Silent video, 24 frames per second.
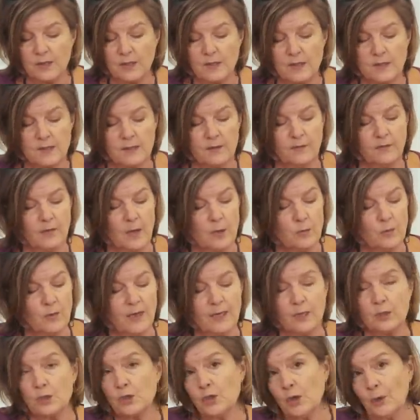this is a fun
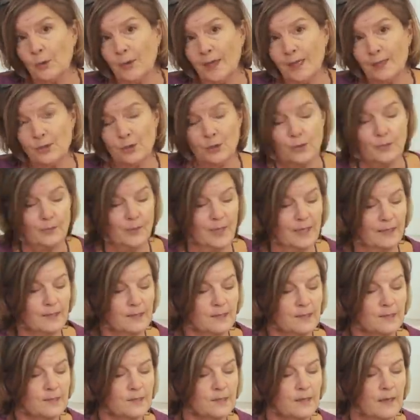way to showcase your
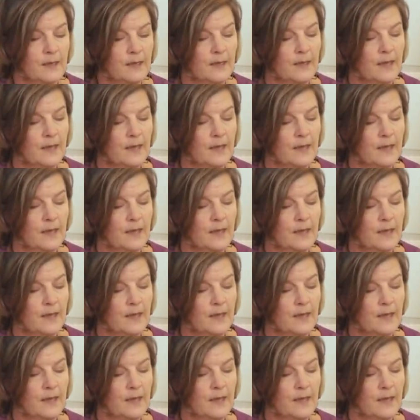buttons.